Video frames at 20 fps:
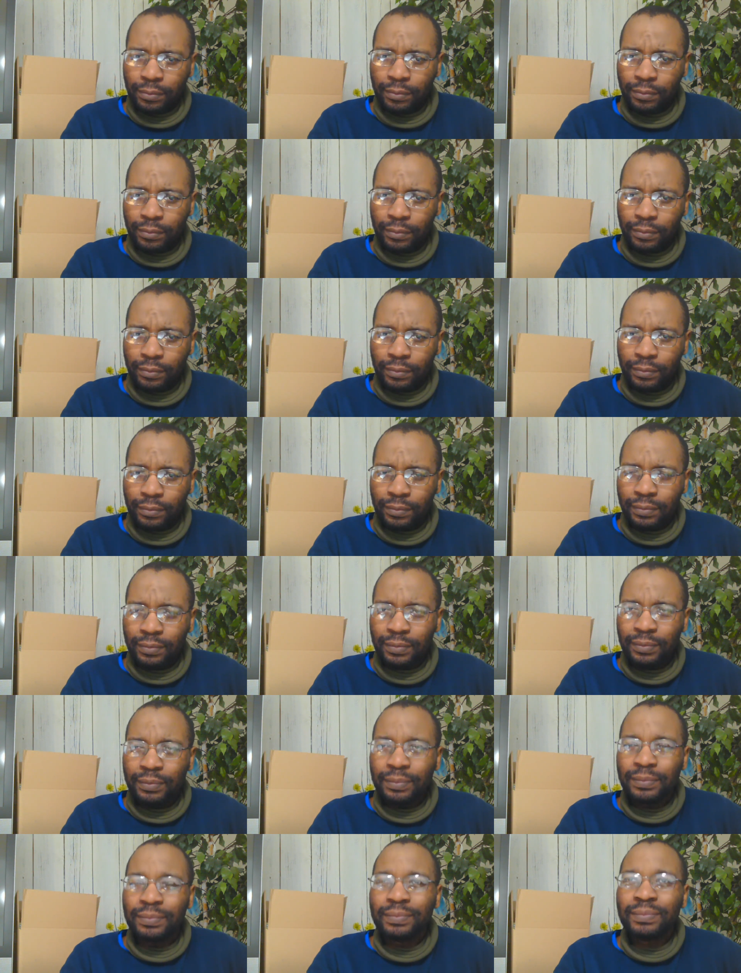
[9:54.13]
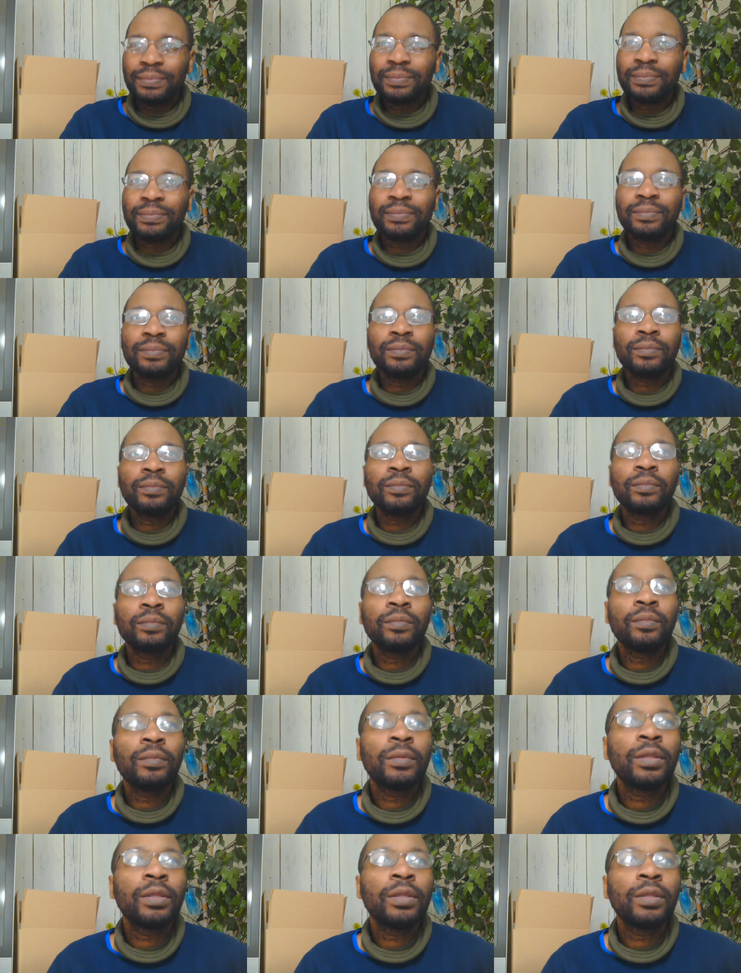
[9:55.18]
(no one is talking)